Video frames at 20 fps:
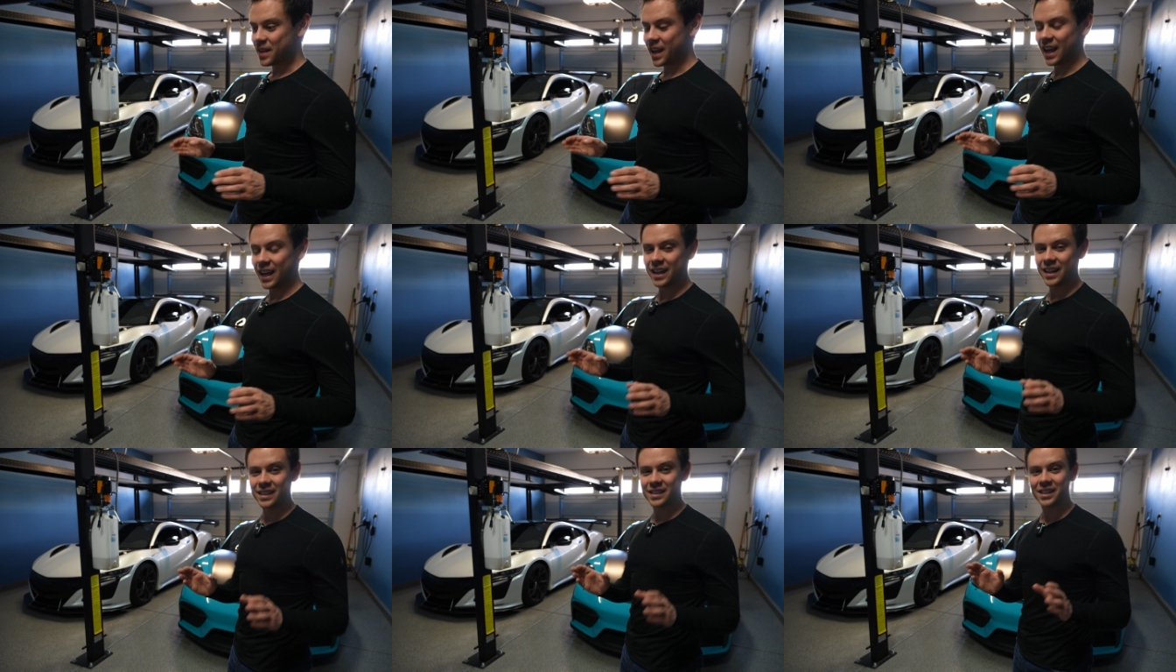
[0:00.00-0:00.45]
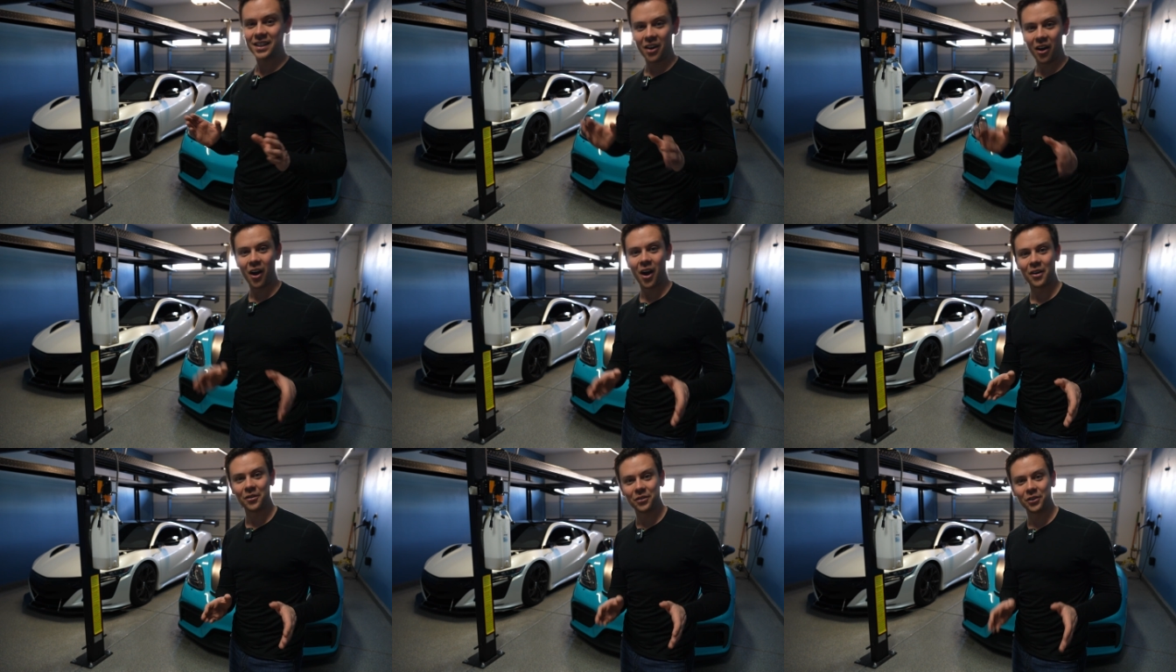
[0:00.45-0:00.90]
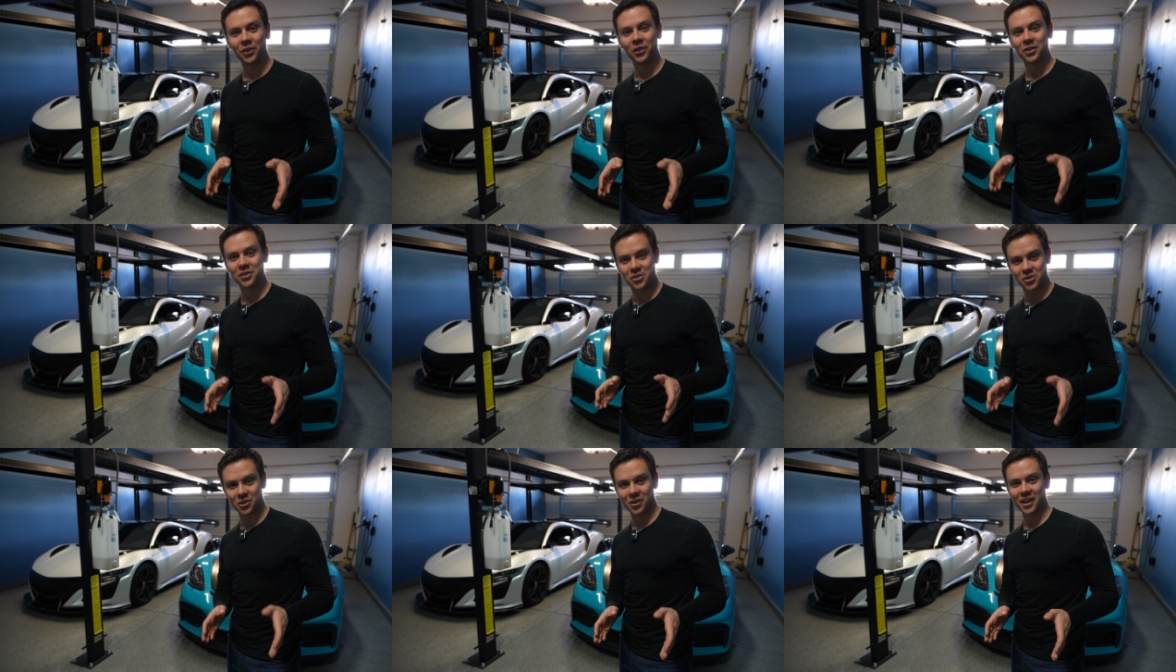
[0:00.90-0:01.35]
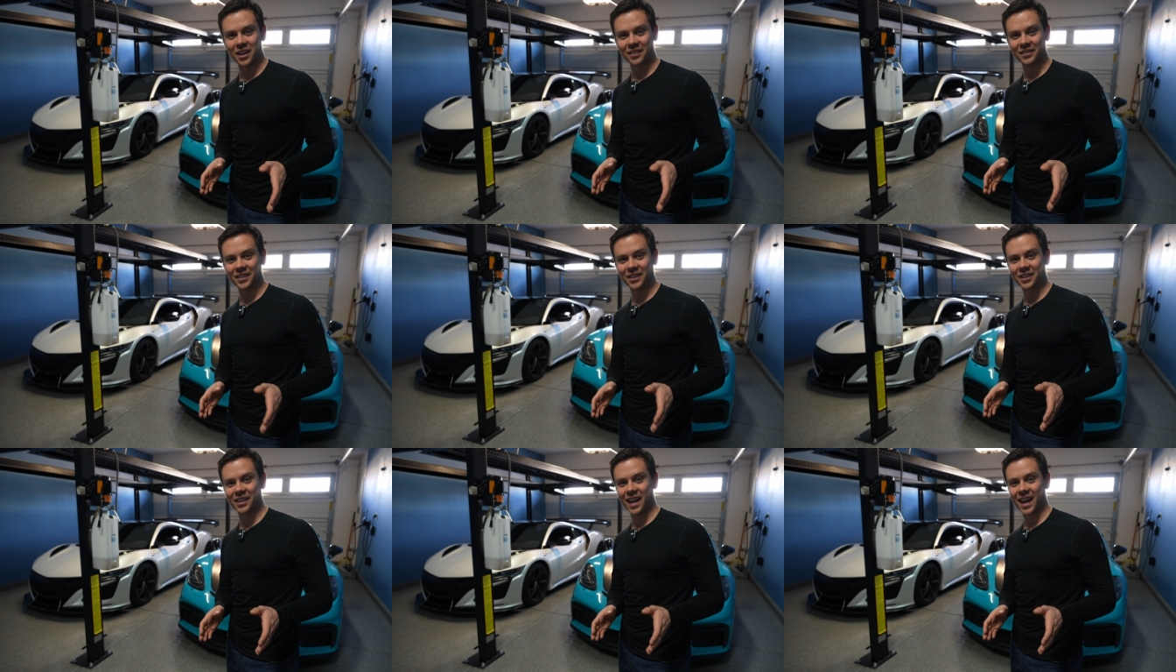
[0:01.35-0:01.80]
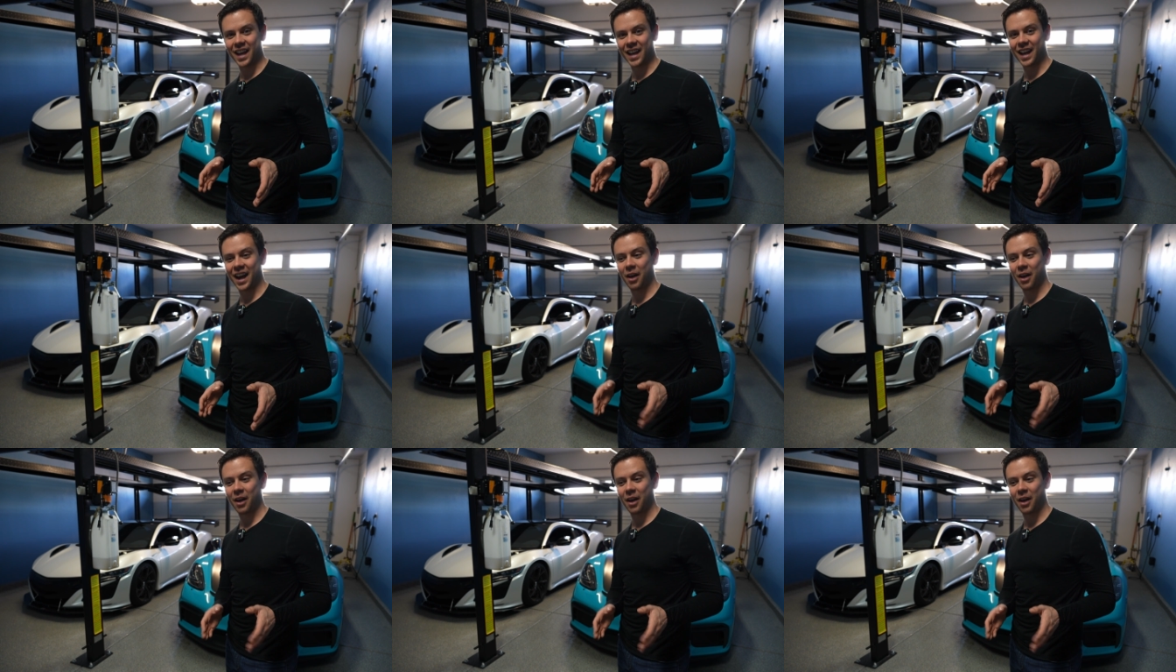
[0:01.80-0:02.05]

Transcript: It is an awful dream, okay?